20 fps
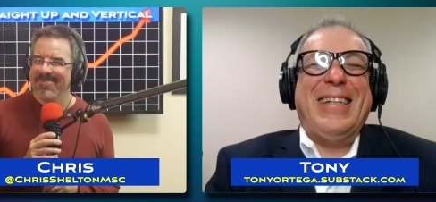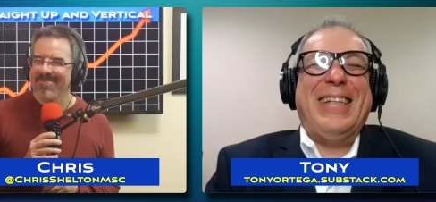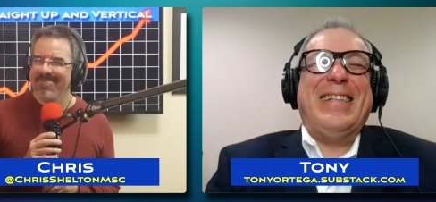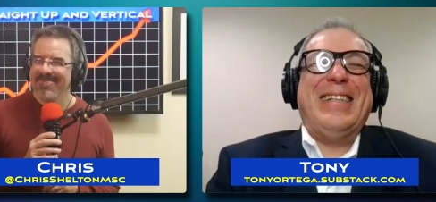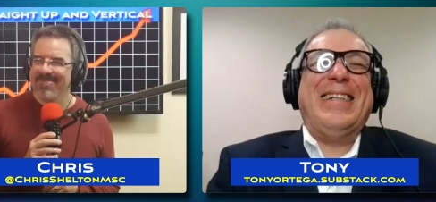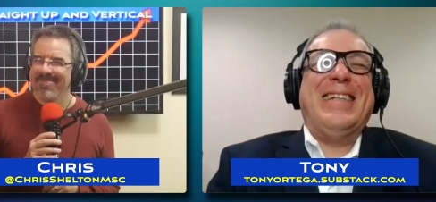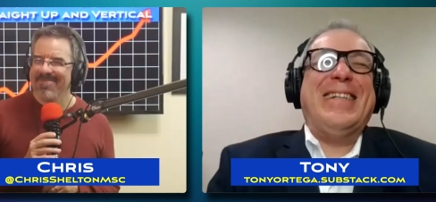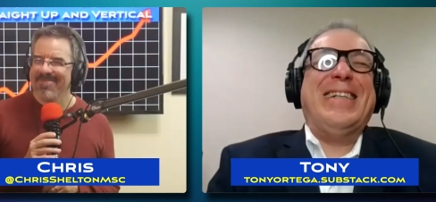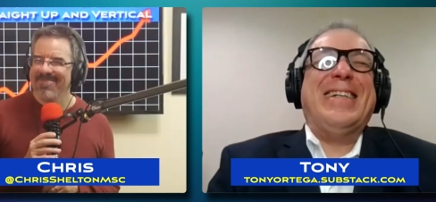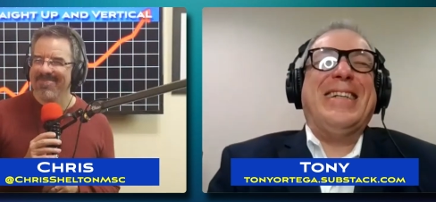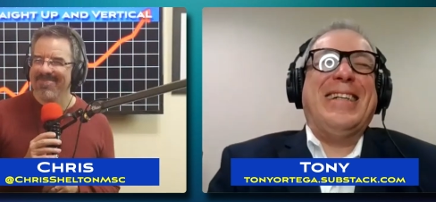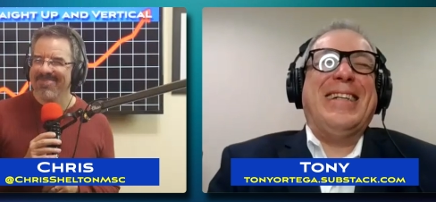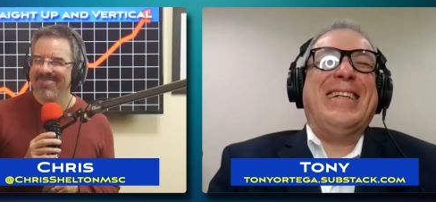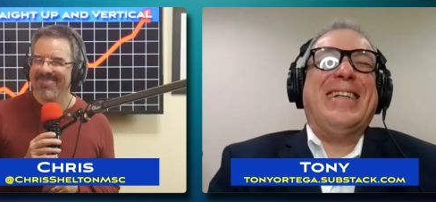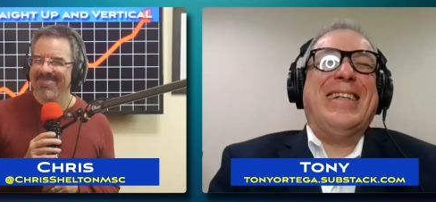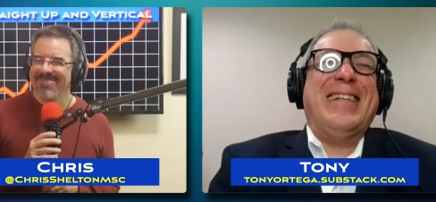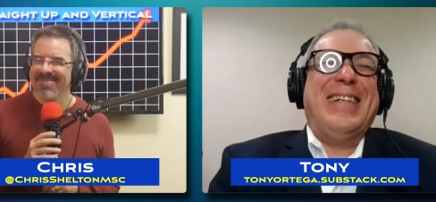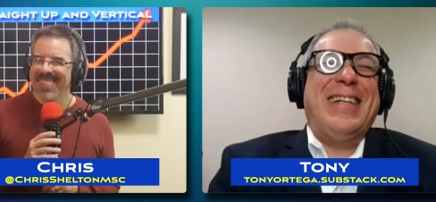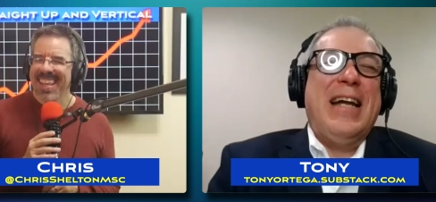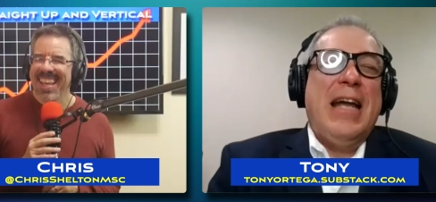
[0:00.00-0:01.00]

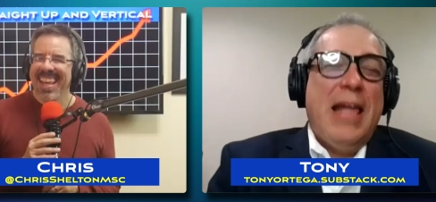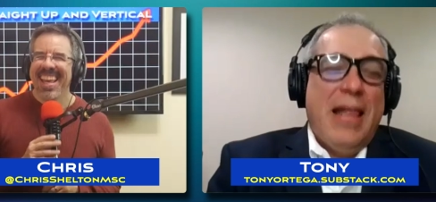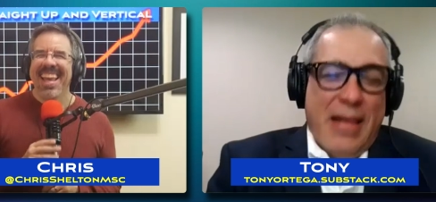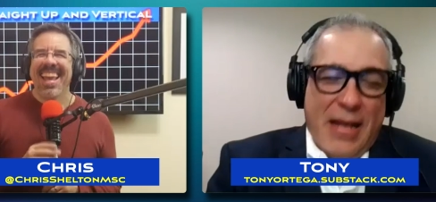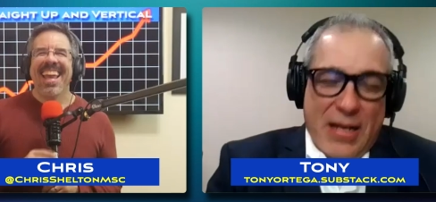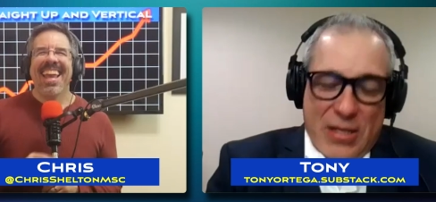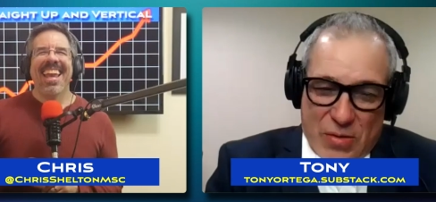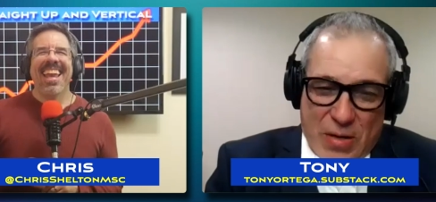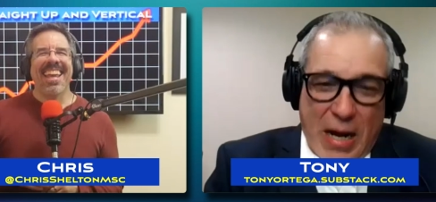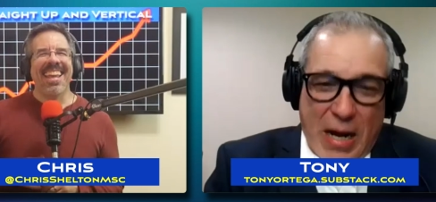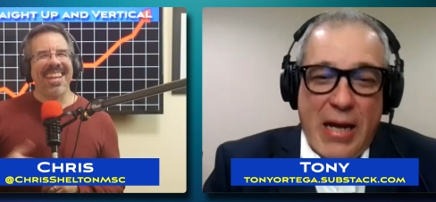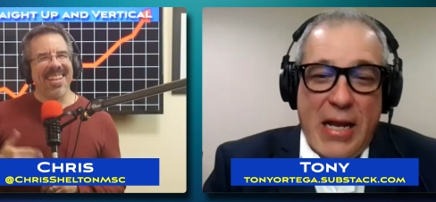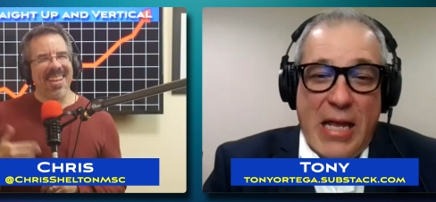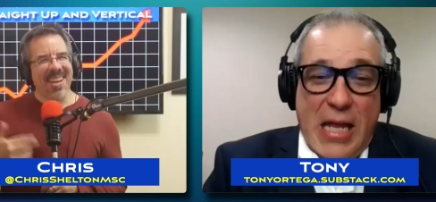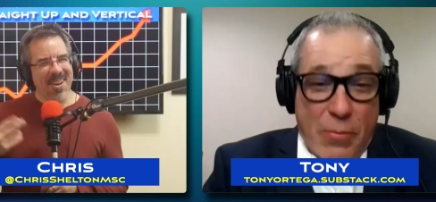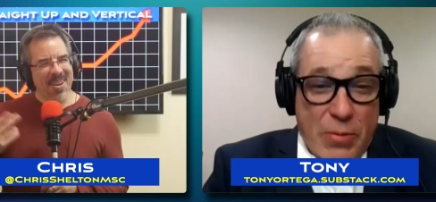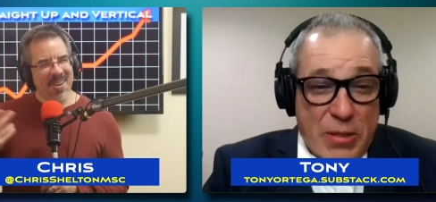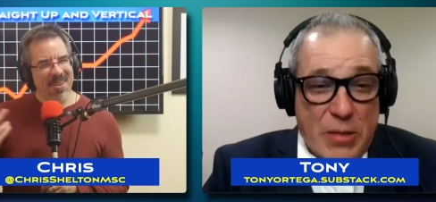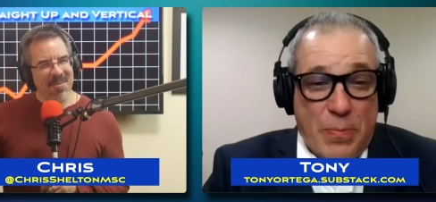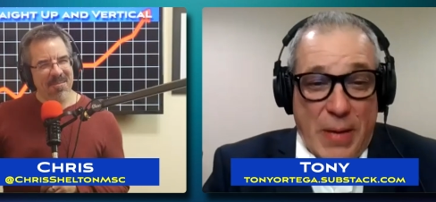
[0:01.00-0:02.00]
Speaker 1: That's you
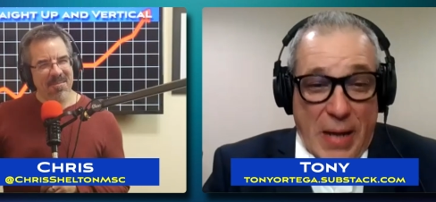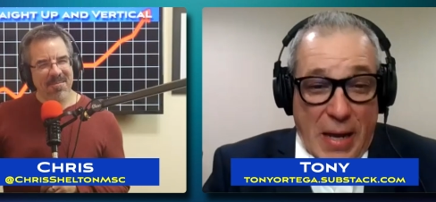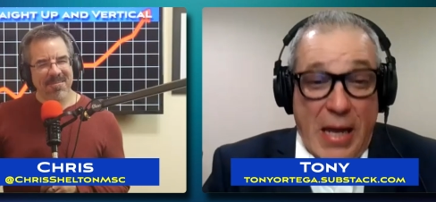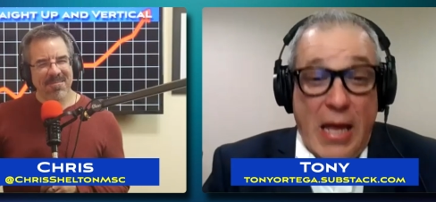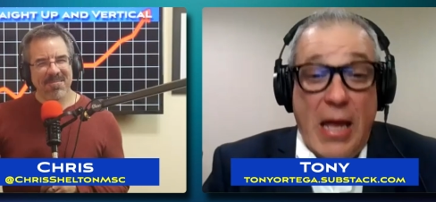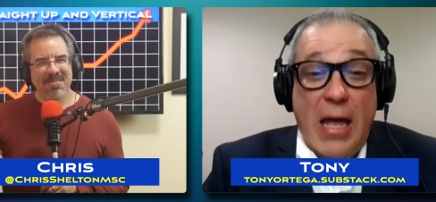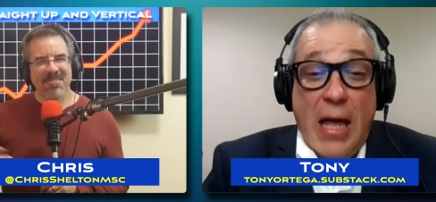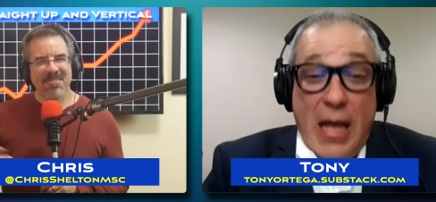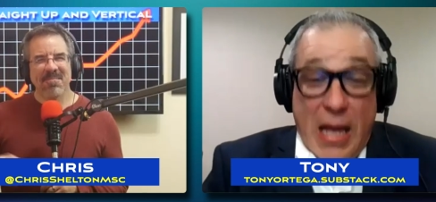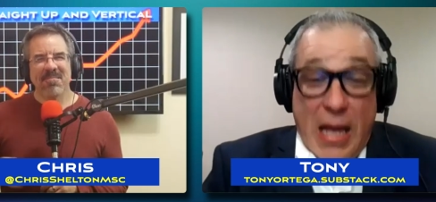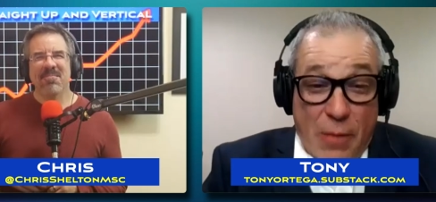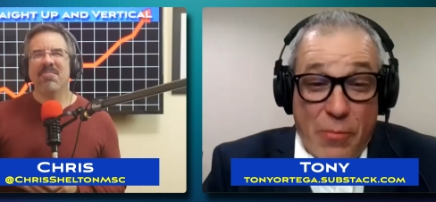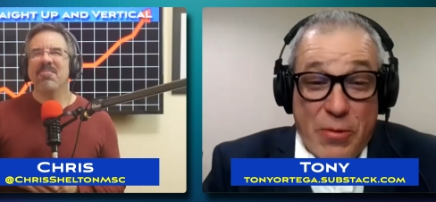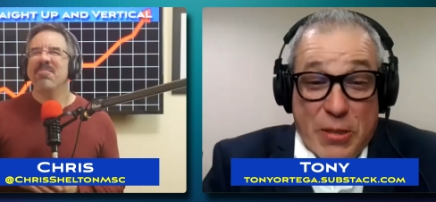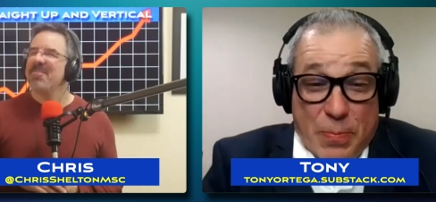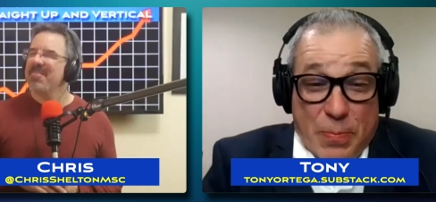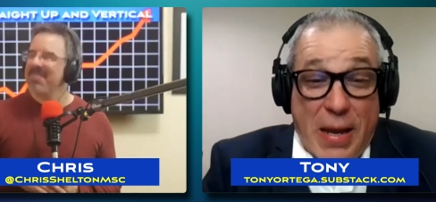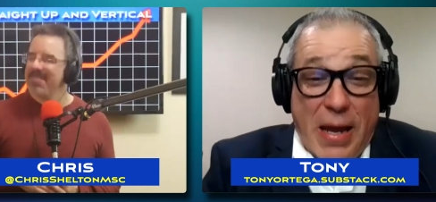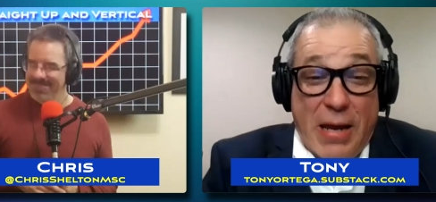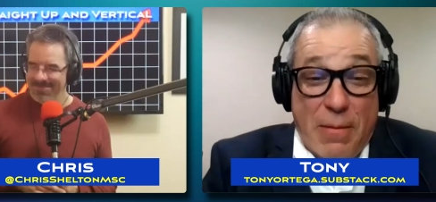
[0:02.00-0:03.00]
right. He was paid. He
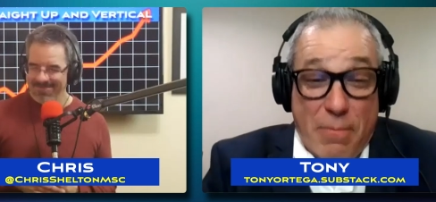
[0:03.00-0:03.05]
was